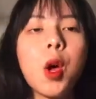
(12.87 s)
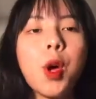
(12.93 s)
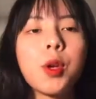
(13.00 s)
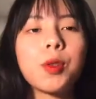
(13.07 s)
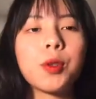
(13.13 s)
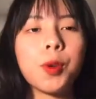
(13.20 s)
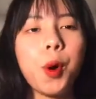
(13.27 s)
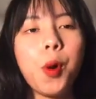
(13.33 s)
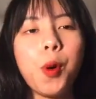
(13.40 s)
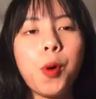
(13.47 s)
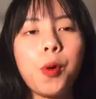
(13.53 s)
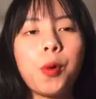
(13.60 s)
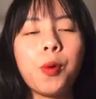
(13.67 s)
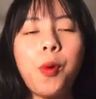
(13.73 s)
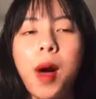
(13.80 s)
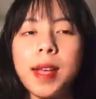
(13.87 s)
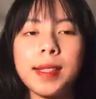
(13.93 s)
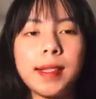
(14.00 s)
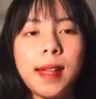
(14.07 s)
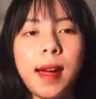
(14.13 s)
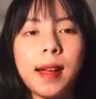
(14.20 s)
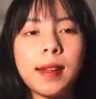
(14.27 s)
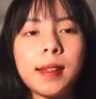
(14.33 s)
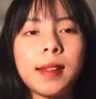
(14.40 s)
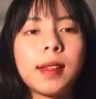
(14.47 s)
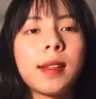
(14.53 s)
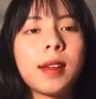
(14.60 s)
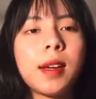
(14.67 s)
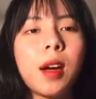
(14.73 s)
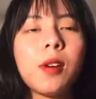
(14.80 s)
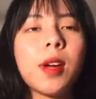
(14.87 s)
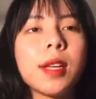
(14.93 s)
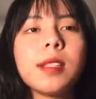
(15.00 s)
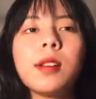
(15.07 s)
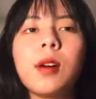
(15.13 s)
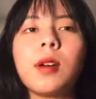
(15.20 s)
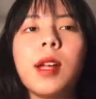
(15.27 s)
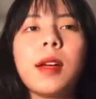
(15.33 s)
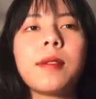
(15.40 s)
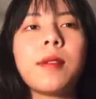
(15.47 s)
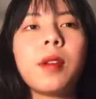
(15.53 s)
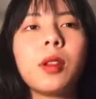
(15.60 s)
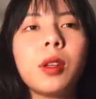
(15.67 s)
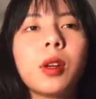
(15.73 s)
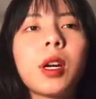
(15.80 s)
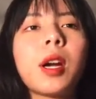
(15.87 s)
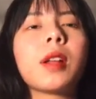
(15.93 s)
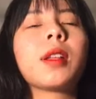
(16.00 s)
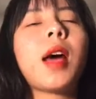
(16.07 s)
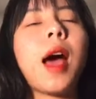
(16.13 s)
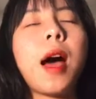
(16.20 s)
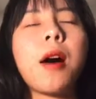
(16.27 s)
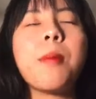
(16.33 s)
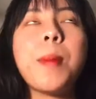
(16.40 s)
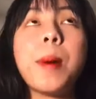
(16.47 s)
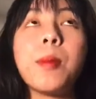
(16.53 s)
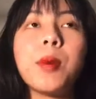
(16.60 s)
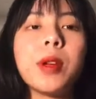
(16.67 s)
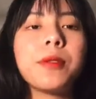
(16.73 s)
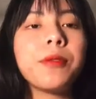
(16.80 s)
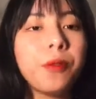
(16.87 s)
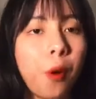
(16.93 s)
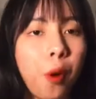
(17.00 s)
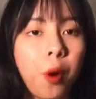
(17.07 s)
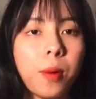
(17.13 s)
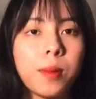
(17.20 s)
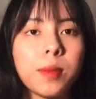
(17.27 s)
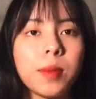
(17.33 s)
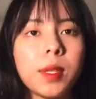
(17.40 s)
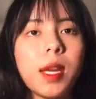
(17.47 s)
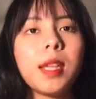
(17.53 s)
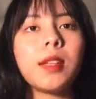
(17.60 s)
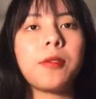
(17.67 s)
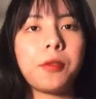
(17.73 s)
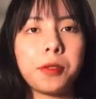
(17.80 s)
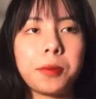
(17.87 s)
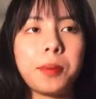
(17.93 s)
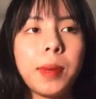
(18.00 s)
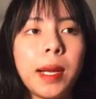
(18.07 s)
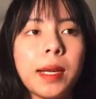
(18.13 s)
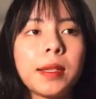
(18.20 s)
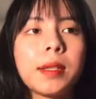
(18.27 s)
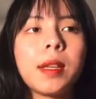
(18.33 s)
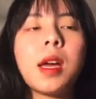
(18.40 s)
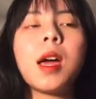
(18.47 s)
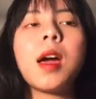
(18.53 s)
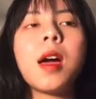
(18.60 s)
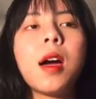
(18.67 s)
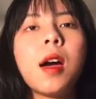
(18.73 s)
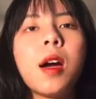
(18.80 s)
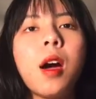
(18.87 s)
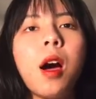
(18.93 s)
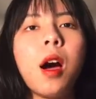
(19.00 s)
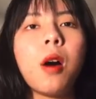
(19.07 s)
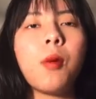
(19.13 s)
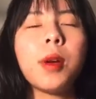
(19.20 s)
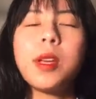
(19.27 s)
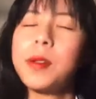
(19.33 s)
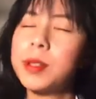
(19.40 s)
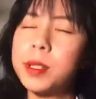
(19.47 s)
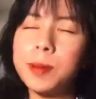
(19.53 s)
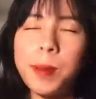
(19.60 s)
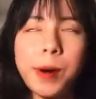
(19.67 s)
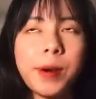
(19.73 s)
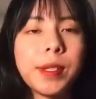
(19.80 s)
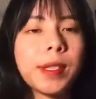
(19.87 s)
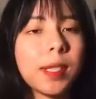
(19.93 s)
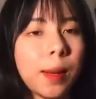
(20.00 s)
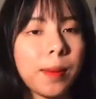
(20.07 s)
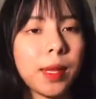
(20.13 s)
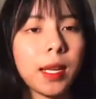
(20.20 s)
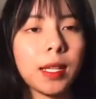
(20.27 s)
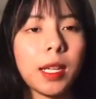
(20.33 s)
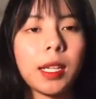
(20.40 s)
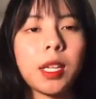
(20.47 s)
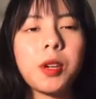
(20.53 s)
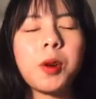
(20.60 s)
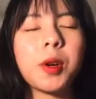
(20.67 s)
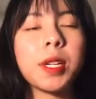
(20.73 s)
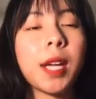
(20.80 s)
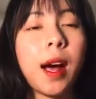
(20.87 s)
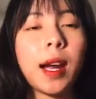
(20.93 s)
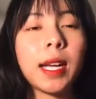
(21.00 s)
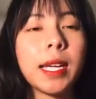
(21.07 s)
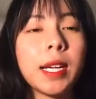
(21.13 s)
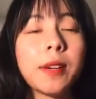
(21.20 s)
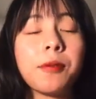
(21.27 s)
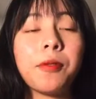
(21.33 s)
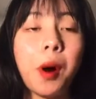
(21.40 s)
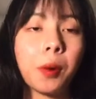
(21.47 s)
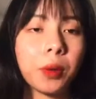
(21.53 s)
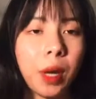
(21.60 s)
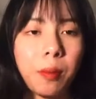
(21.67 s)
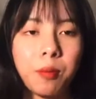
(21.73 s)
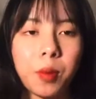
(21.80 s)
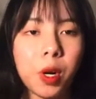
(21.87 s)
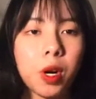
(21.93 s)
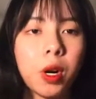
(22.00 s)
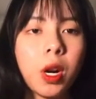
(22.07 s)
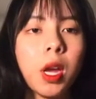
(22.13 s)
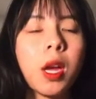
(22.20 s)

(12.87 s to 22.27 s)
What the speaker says: So why is that? Okay, so let's look at how memory forms in the first place. When you experience something like you are dialing a phone number,